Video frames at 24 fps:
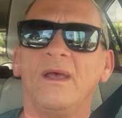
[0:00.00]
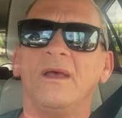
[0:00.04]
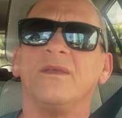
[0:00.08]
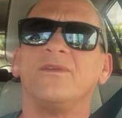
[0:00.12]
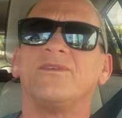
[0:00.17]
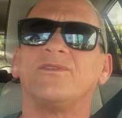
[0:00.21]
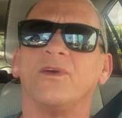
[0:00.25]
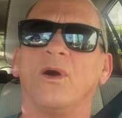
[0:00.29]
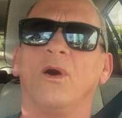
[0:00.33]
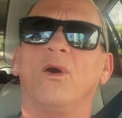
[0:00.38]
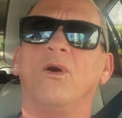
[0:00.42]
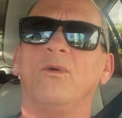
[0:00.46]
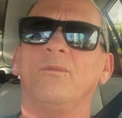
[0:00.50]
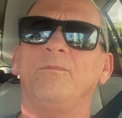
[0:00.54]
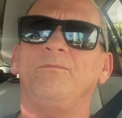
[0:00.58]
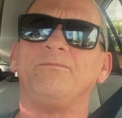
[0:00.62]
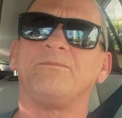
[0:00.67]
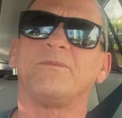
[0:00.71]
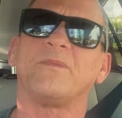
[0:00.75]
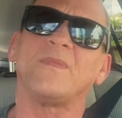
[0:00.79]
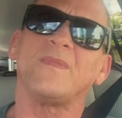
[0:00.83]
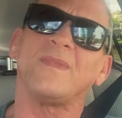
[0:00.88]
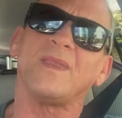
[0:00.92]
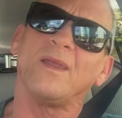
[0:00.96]
So
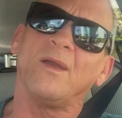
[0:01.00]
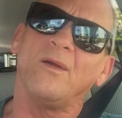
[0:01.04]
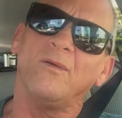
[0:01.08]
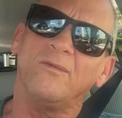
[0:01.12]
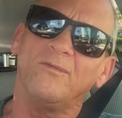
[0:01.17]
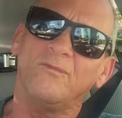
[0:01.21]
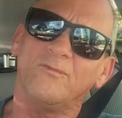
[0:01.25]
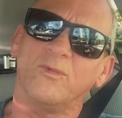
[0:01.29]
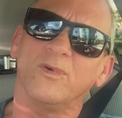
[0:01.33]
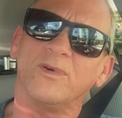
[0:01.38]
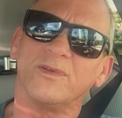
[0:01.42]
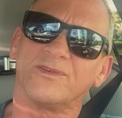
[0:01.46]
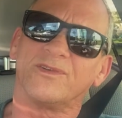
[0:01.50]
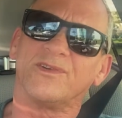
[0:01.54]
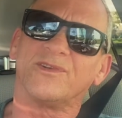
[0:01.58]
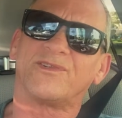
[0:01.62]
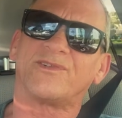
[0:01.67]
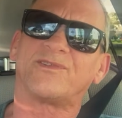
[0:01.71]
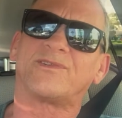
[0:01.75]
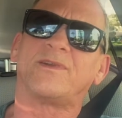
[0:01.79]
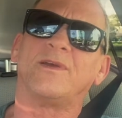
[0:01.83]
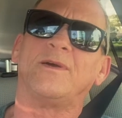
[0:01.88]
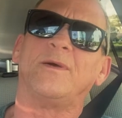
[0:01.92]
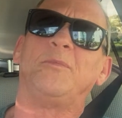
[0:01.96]
we'll
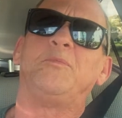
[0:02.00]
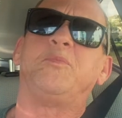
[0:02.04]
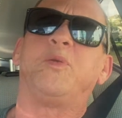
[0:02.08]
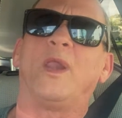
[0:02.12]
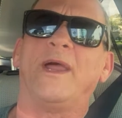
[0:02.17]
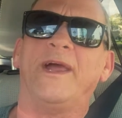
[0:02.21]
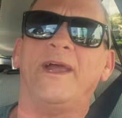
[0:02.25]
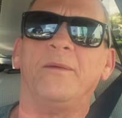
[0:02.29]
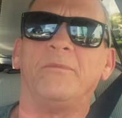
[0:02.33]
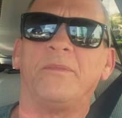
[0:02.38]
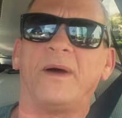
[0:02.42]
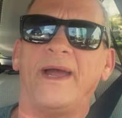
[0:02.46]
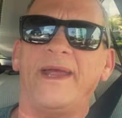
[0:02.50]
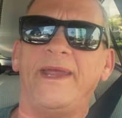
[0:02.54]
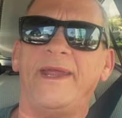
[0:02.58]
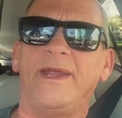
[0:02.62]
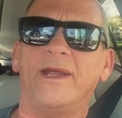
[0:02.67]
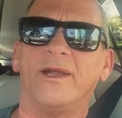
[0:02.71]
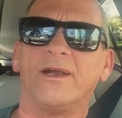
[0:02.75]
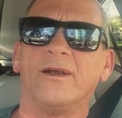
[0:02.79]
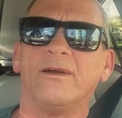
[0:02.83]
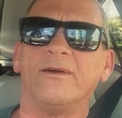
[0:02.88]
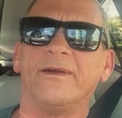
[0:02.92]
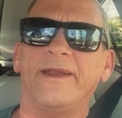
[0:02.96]
just uh, play it by
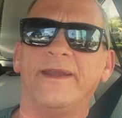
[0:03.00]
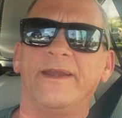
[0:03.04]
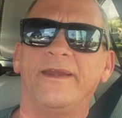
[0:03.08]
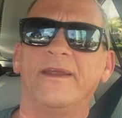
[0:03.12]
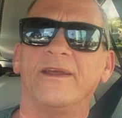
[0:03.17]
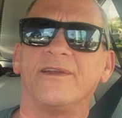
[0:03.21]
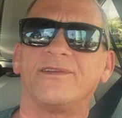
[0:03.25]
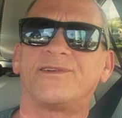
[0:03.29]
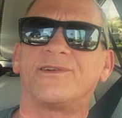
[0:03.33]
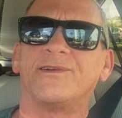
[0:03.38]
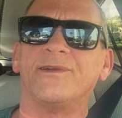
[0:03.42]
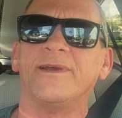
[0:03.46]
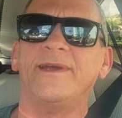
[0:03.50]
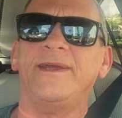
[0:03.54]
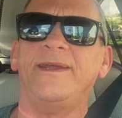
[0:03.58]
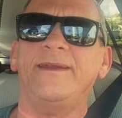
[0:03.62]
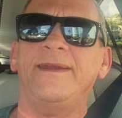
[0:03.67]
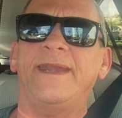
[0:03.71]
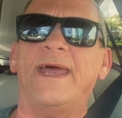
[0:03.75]
ear initially.